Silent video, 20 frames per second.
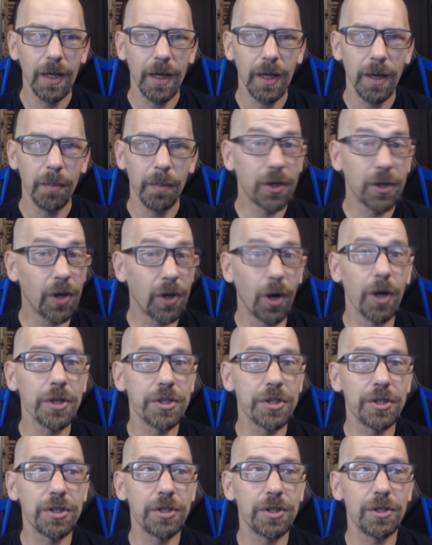But
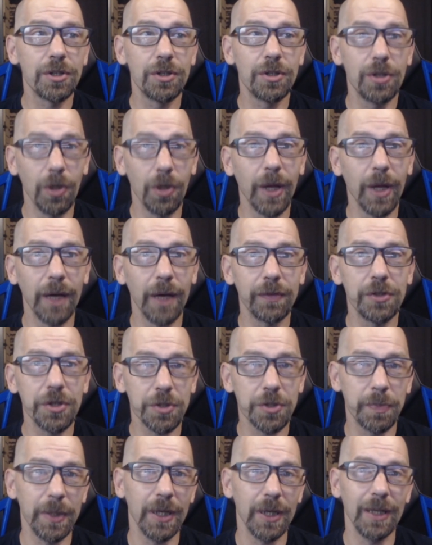cards don't have to
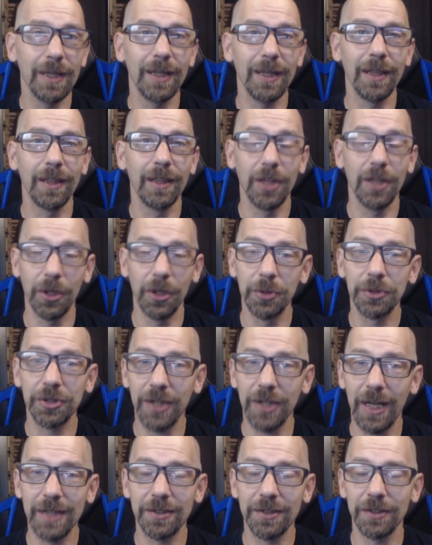just be those
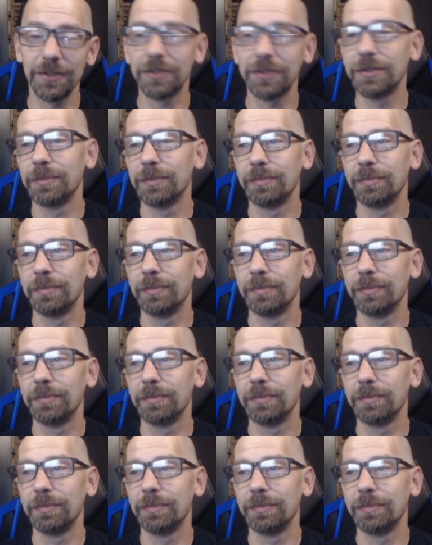sizes.